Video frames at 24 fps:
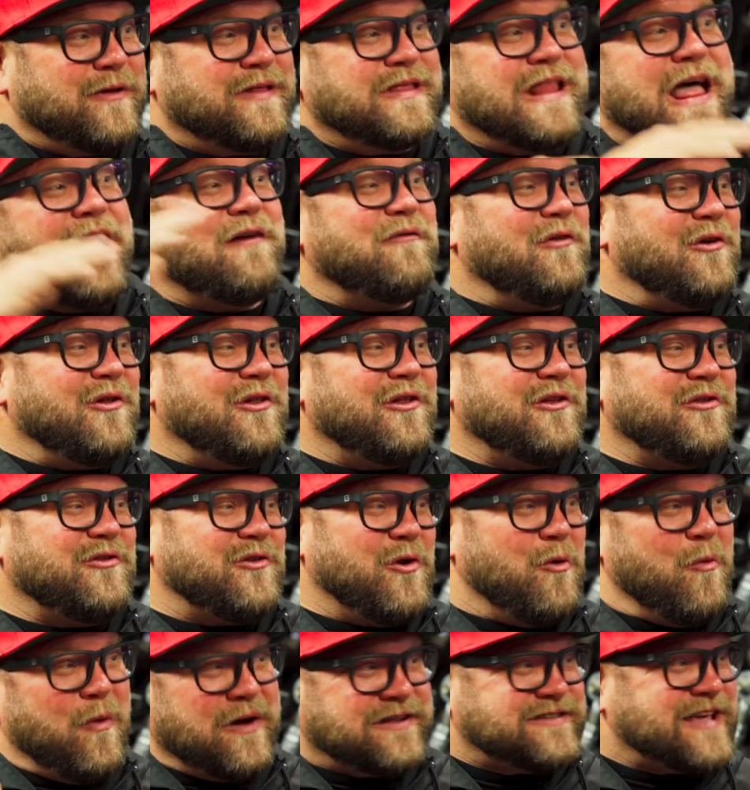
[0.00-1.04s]
level
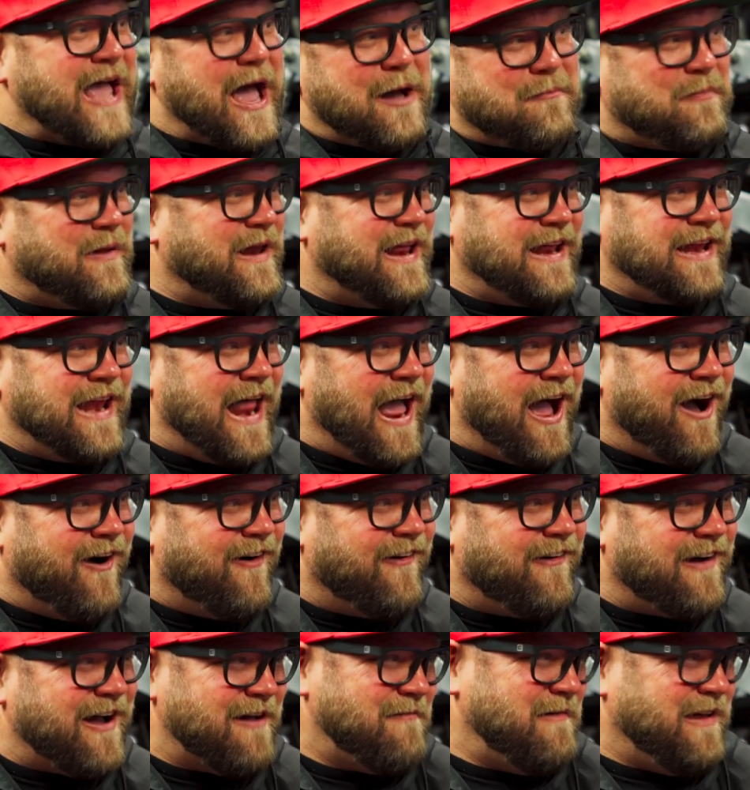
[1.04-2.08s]
to what's happening
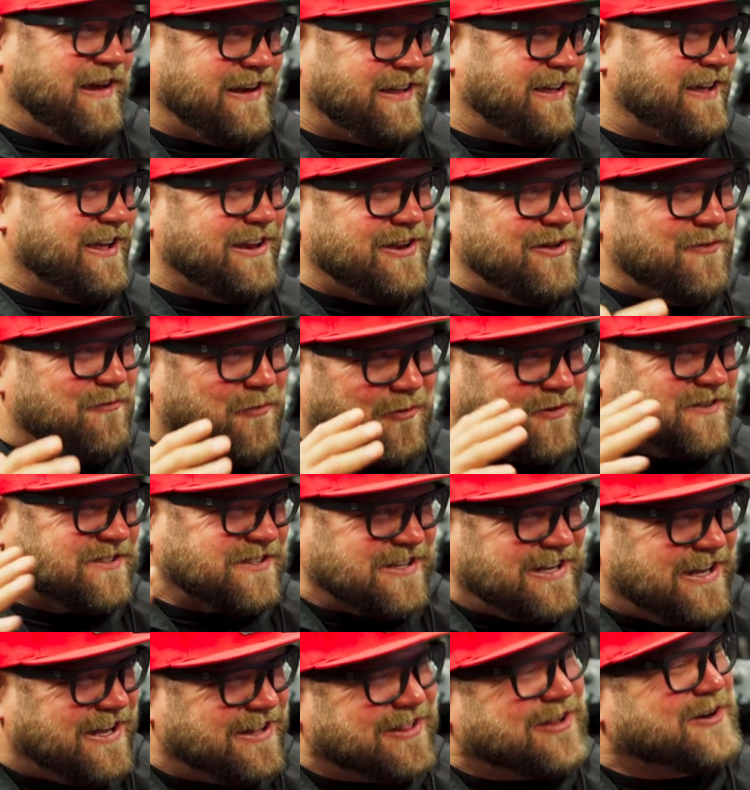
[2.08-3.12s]
now? I mean, can you
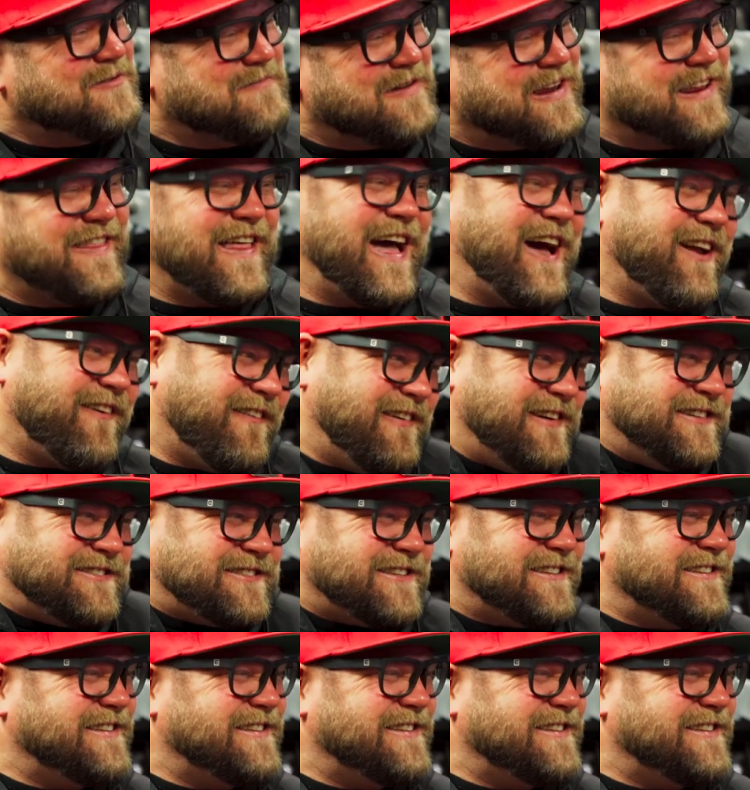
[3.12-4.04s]
foresee a little bit of that, or is it?